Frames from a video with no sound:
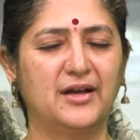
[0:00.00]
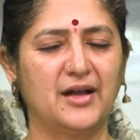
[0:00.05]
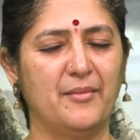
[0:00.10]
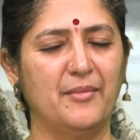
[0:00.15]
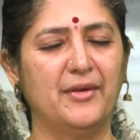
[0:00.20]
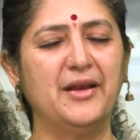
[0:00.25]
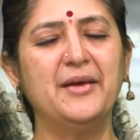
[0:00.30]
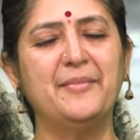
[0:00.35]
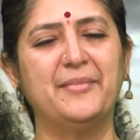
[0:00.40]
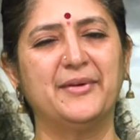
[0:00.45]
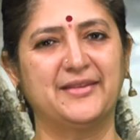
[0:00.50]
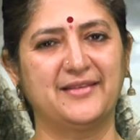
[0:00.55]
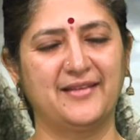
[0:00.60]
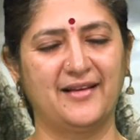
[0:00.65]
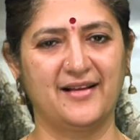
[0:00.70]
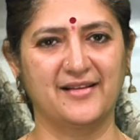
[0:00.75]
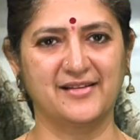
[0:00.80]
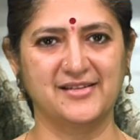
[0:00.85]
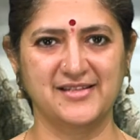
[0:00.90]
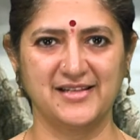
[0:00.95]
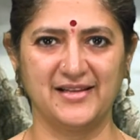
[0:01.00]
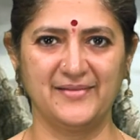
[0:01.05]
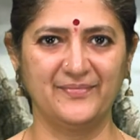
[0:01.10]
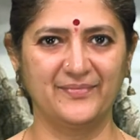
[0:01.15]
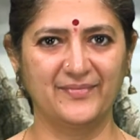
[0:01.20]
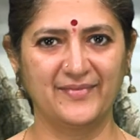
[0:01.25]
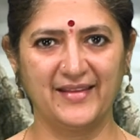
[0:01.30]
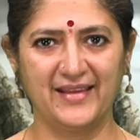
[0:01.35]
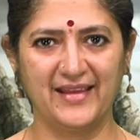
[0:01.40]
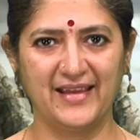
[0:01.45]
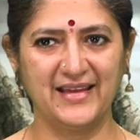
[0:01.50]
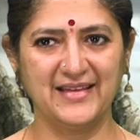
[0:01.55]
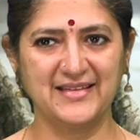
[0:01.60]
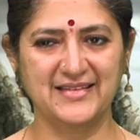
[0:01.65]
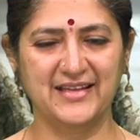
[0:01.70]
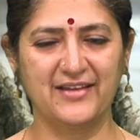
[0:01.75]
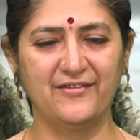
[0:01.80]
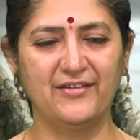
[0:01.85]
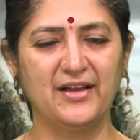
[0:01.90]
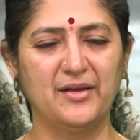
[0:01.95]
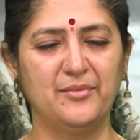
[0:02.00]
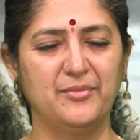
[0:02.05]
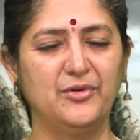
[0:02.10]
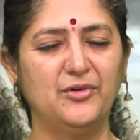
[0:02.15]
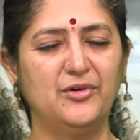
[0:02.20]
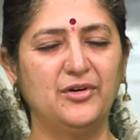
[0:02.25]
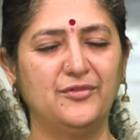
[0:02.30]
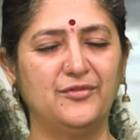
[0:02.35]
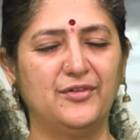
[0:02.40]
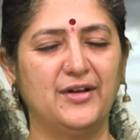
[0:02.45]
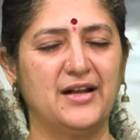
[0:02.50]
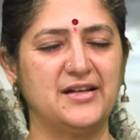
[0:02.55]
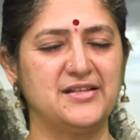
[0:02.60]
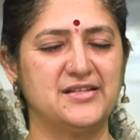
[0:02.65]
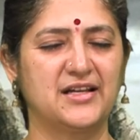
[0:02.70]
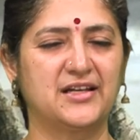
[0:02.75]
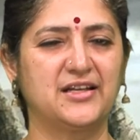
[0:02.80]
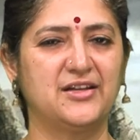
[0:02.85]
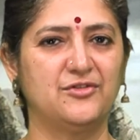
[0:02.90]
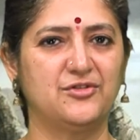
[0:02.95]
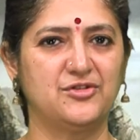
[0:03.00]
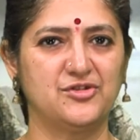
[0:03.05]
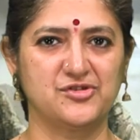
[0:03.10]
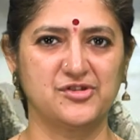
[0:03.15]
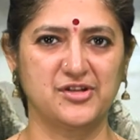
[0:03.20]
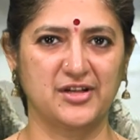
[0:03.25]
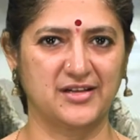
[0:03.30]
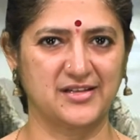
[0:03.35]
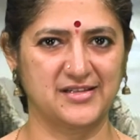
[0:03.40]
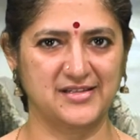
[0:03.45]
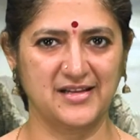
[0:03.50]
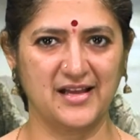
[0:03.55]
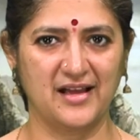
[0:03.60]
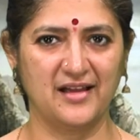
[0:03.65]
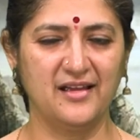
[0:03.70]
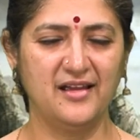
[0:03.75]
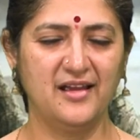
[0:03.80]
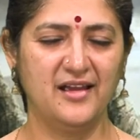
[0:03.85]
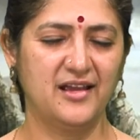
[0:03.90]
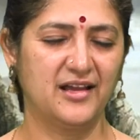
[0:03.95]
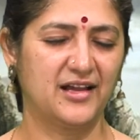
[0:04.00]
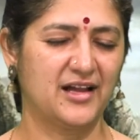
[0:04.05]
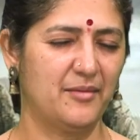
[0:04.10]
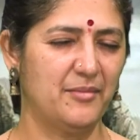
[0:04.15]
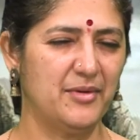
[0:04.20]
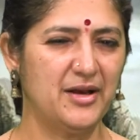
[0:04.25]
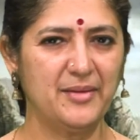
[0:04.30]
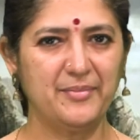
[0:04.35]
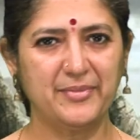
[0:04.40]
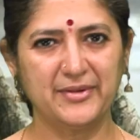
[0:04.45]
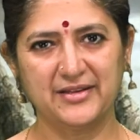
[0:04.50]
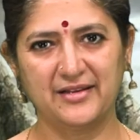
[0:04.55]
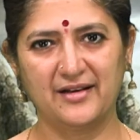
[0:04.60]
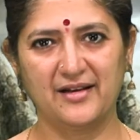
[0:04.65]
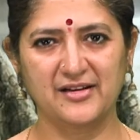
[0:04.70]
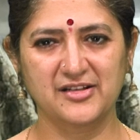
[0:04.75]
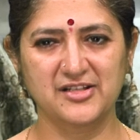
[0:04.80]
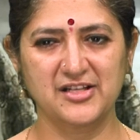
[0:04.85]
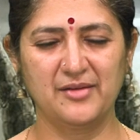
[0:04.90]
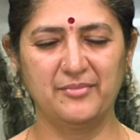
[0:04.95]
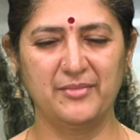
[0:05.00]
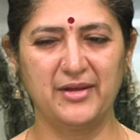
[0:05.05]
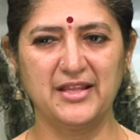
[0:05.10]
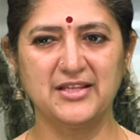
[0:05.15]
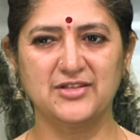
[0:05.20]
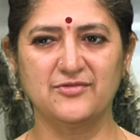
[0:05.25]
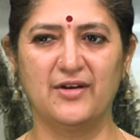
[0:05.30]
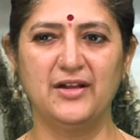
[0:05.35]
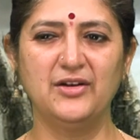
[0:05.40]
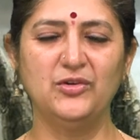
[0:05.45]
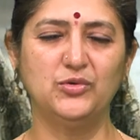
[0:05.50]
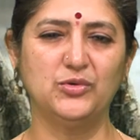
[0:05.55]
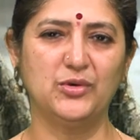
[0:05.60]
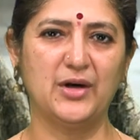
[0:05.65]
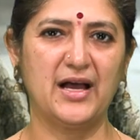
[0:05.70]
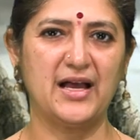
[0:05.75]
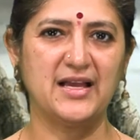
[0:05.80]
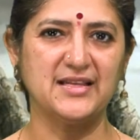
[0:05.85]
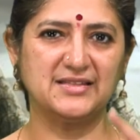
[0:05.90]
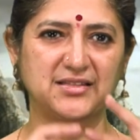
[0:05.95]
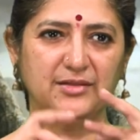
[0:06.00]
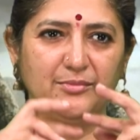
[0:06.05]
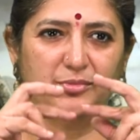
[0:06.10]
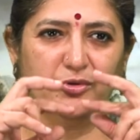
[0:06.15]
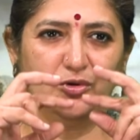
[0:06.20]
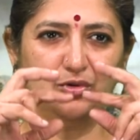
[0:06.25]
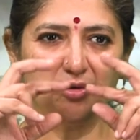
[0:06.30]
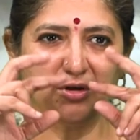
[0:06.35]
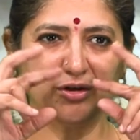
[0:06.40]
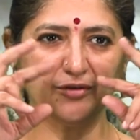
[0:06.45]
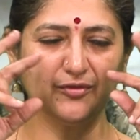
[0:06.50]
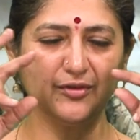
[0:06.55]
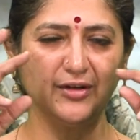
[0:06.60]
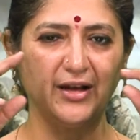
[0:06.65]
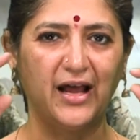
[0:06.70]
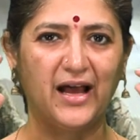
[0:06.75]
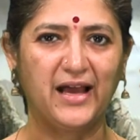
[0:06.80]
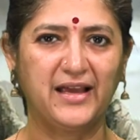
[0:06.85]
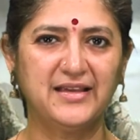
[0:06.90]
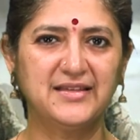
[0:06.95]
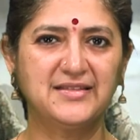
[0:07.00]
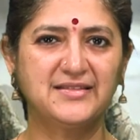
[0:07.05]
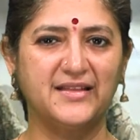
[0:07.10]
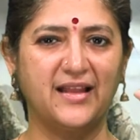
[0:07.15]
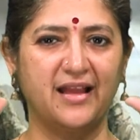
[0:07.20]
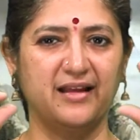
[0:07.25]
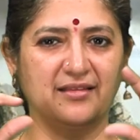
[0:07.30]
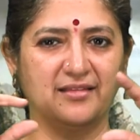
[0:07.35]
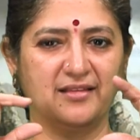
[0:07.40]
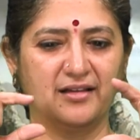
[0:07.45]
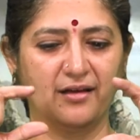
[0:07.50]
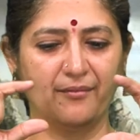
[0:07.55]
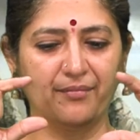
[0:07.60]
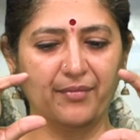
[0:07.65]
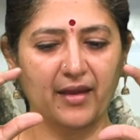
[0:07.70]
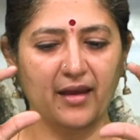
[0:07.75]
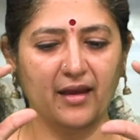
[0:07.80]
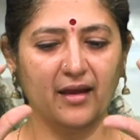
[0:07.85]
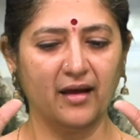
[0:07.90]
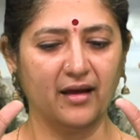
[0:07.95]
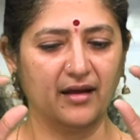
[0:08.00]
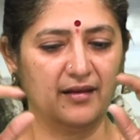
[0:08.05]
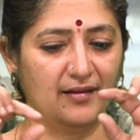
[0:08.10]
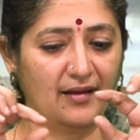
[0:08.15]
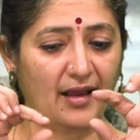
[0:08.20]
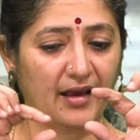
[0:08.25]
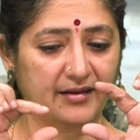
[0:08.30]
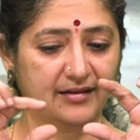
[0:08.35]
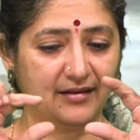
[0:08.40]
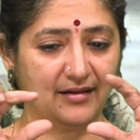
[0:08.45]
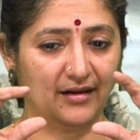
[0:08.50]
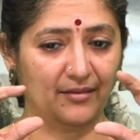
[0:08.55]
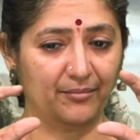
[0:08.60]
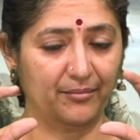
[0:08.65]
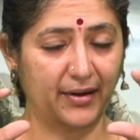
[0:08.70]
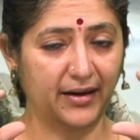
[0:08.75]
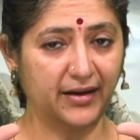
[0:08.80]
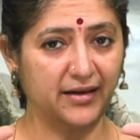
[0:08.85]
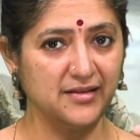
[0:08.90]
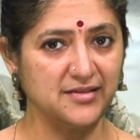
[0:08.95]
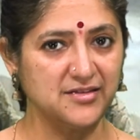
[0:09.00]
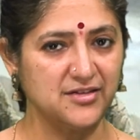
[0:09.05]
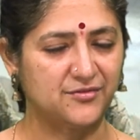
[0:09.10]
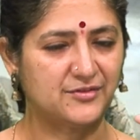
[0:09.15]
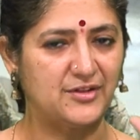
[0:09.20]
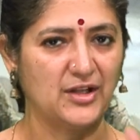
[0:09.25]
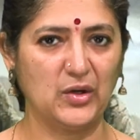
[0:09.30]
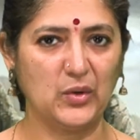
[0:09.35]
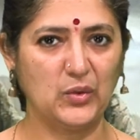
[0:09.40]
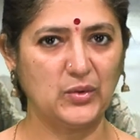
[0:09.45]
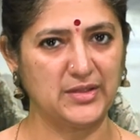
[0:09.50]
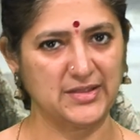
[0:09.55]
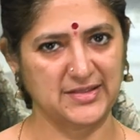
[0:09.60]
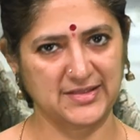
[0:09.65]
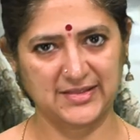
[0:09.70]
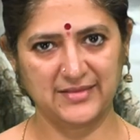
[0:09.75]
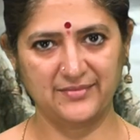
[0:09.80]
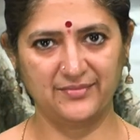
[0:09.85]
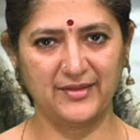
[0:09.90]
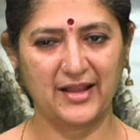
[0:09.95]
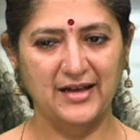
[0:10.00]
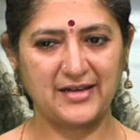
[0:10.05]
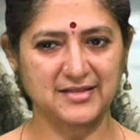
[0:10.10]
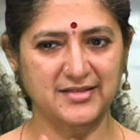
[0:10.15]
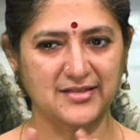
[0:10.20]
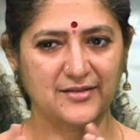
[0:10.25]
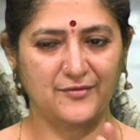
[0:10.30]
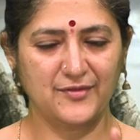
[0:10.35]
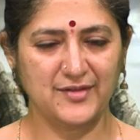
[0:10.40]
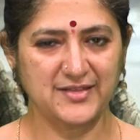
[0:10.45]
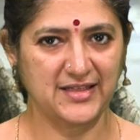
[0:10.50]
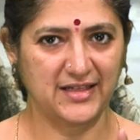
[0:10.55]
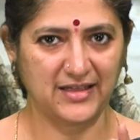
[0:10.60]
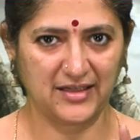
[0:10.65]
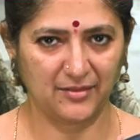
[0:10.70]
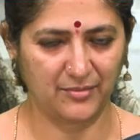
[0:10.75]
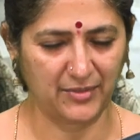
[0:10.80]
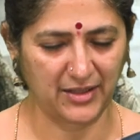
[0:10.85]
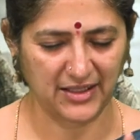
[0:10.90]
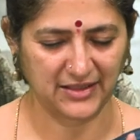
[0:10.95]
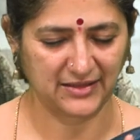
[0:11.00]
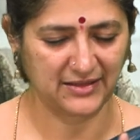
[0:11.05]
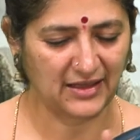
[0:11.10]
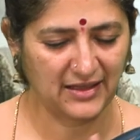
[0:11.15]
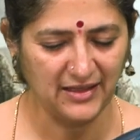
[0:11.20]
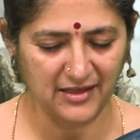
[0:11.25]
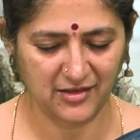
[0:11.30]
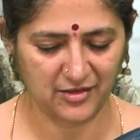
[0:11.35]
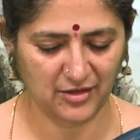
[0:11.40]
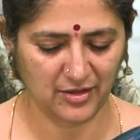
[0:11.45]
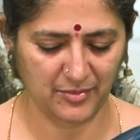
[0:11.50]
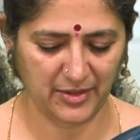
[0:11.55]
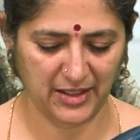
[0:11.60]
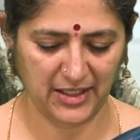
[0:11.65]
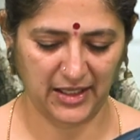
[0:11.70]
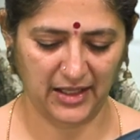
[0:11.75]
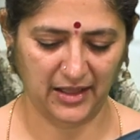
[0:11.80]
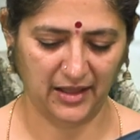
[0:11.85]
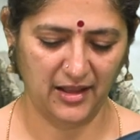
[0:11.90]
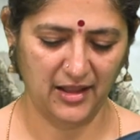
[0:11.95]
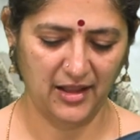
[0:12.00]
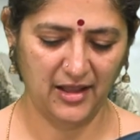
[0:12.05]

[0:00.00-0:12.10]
kamala patraksha. He is giving a beautiful adjective to Sri Krishna. Kamala Patraksha means one who has the beautiful eyes like the like the petals of the lotus. That is the physical meaning, the literal meaning.